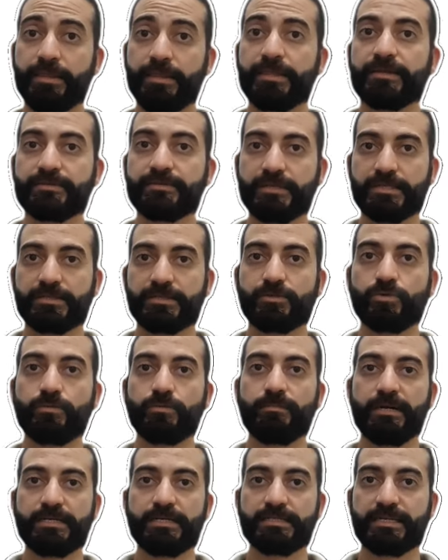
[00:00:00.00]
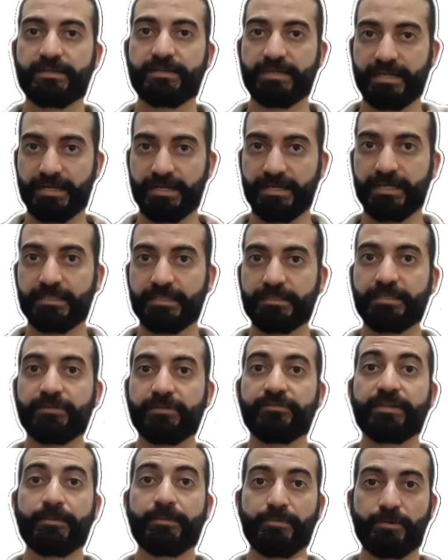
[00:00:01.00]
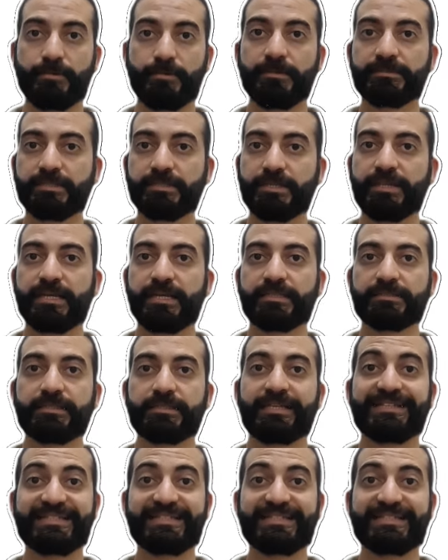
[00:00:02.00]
If the school bus is late, the probability that